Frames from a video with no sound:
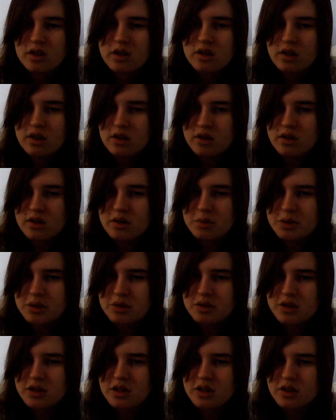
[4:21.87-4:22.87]
and
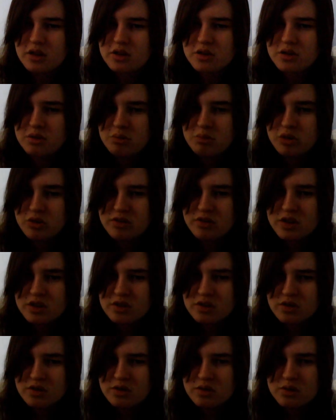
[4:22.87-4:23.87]
apparently I guess
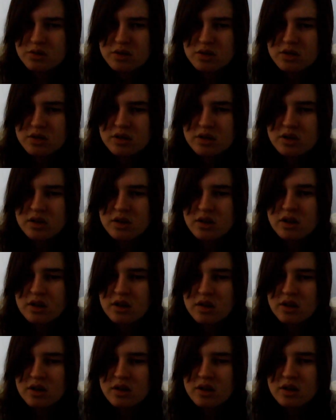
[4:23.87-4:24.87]
movies too.
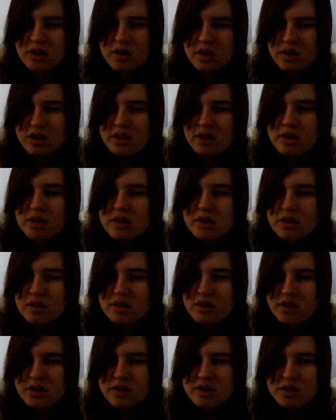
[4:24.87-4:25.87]
And
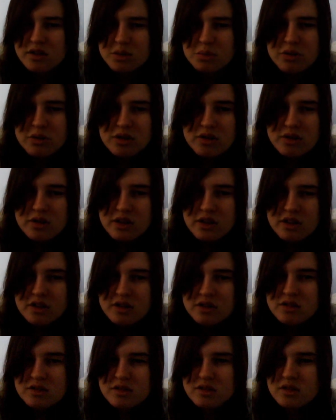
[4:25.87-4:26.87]
a lot of them are like
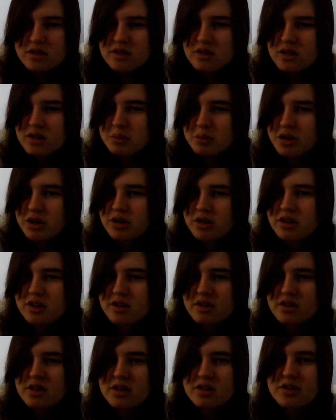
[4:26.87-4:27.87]

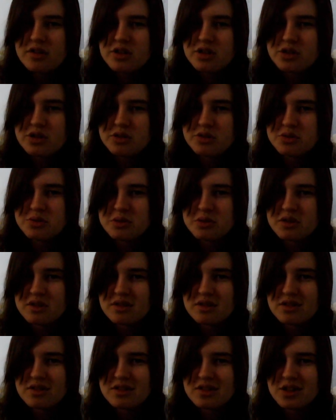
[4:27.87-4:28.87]
American TV shows with
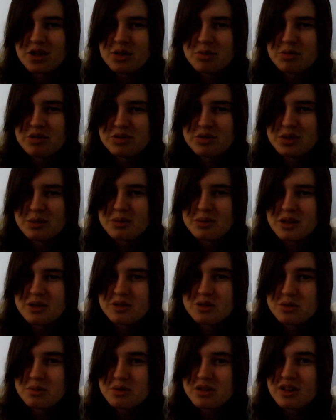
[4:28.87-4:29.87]
Hebrew
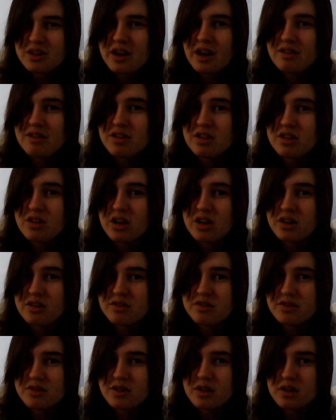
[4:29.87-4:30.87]
subtitles, but they have a lot
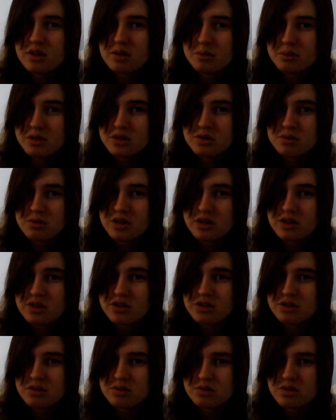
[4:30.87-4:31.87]
of
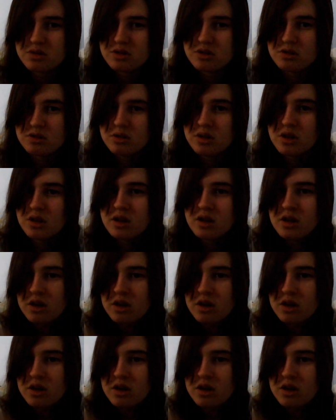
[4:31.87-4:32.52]
Israeli shows too.